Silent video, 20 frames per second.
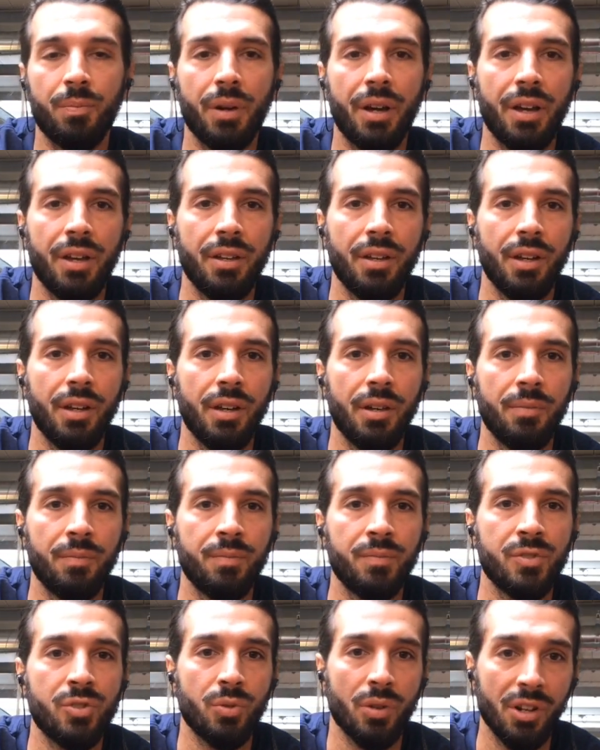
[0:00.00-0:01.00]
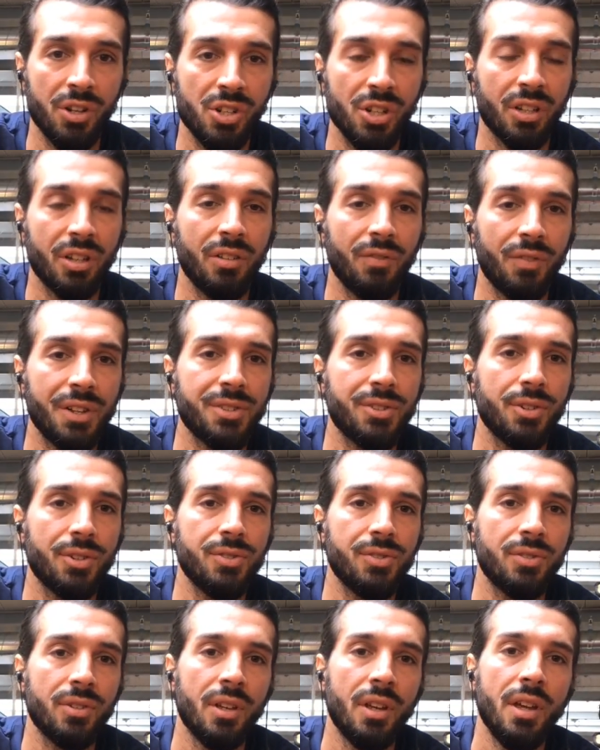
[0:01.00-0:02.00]
by strategic
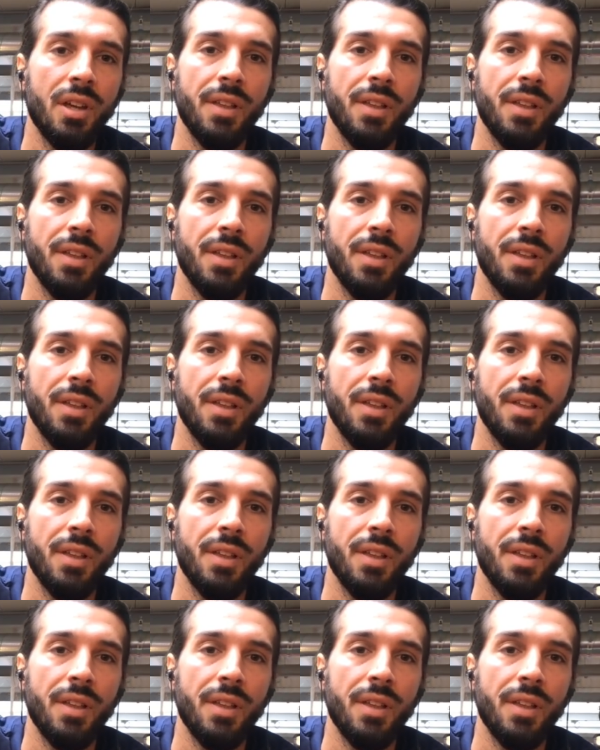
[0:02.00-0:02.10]
investors